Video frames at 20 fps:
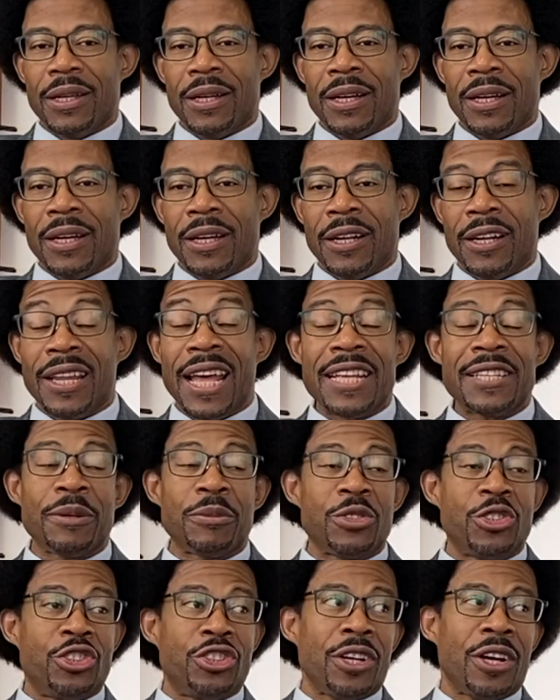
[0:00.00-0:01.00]
uh, her last
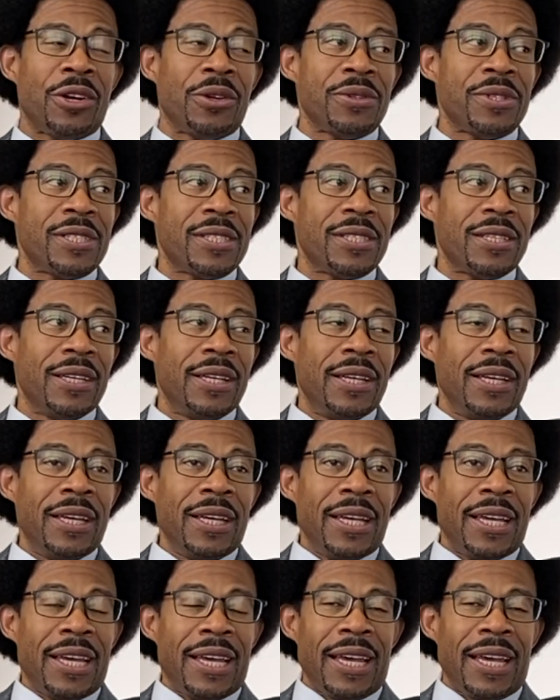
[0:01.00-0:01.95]
name was Jones, mm-hmm.